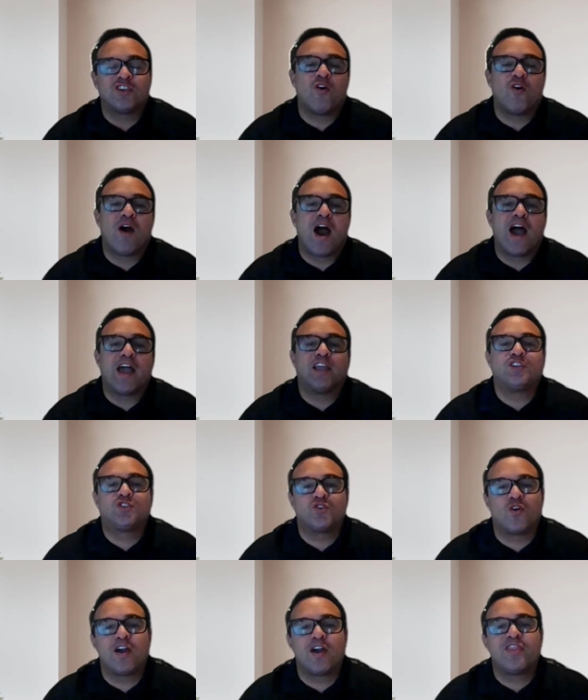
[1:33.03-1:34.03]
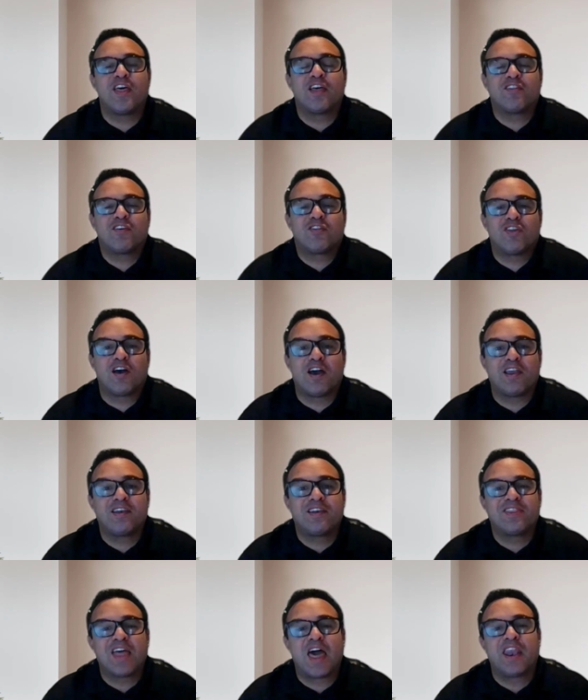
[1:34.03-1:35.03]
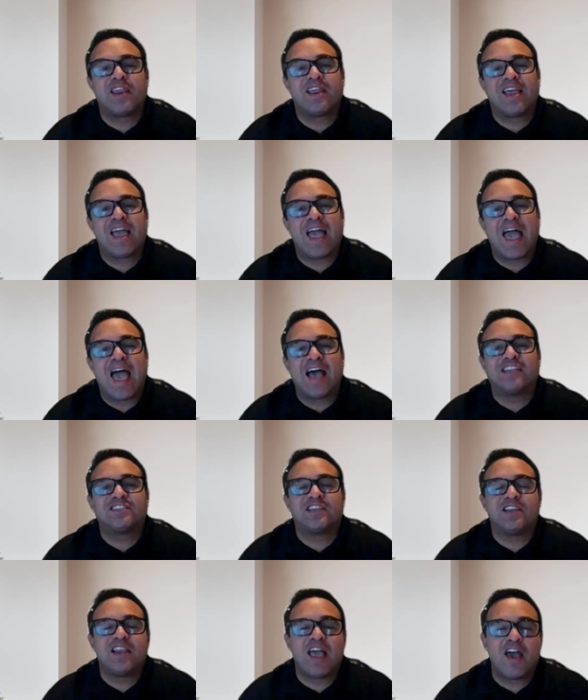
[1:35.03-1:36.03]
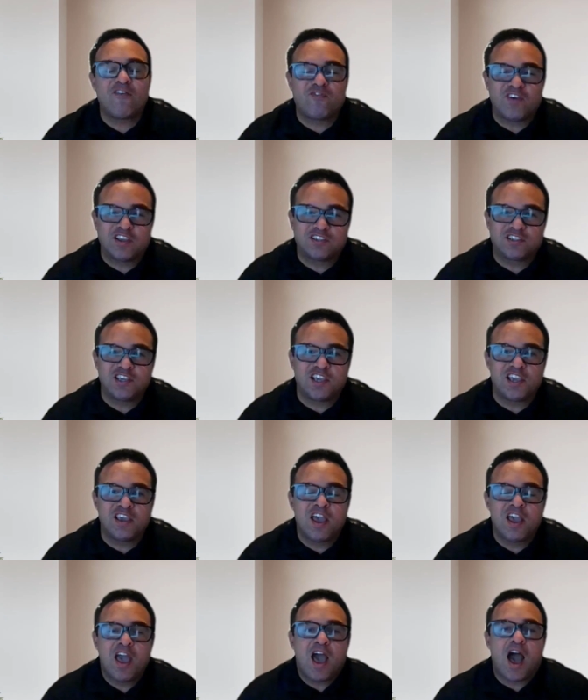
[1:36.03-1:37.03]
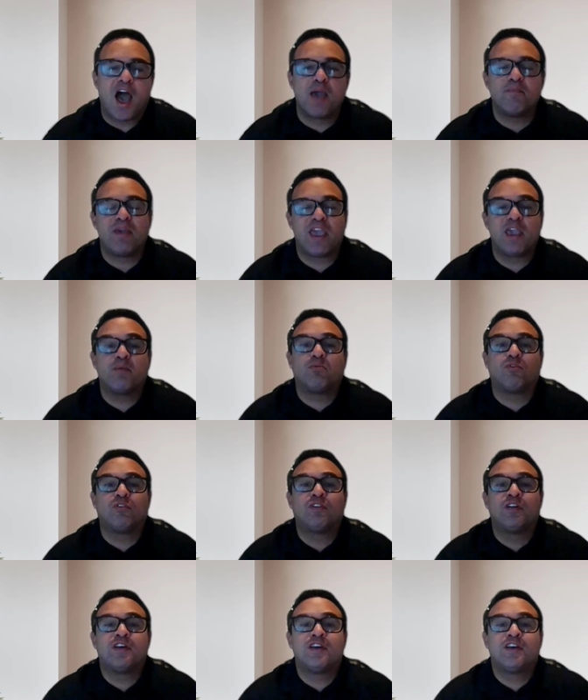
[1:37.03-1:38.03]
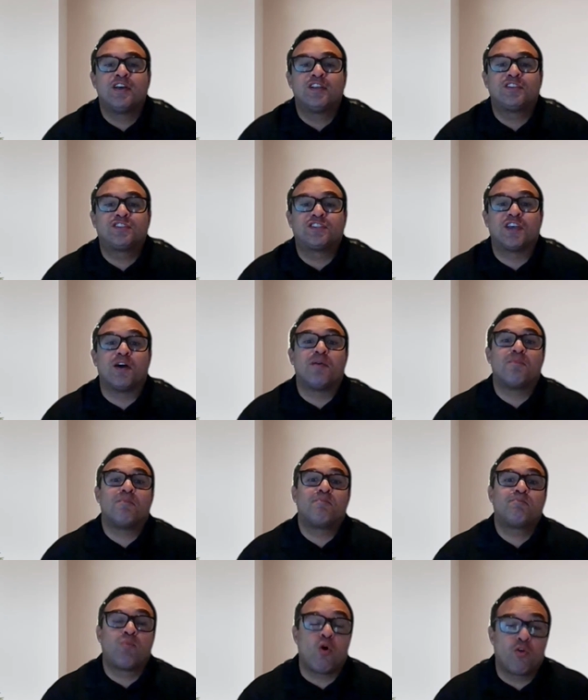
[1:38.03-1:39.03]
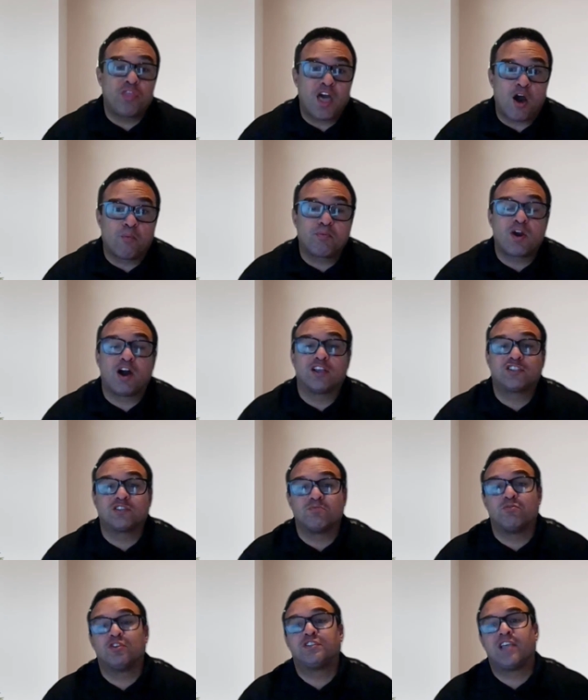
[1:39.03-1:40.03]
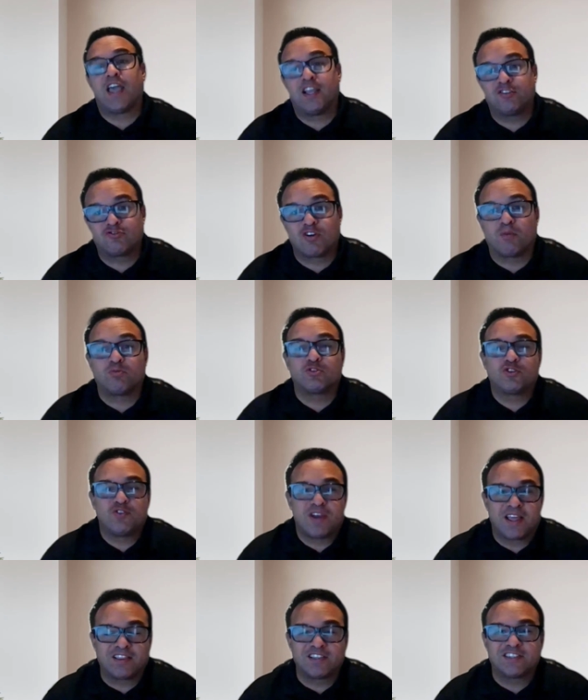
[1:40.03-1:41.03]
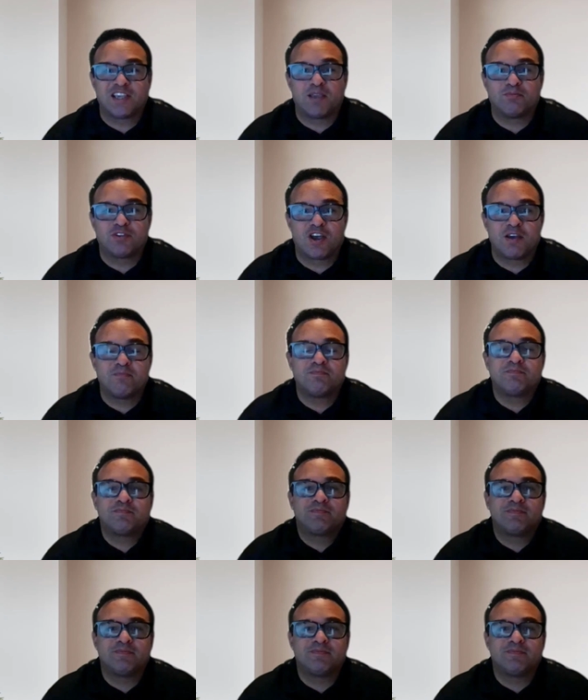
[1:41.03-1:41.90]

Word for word: So I enjoy that, that, that as an FSE, I'm able to both help customers and troubleshoot at the same time.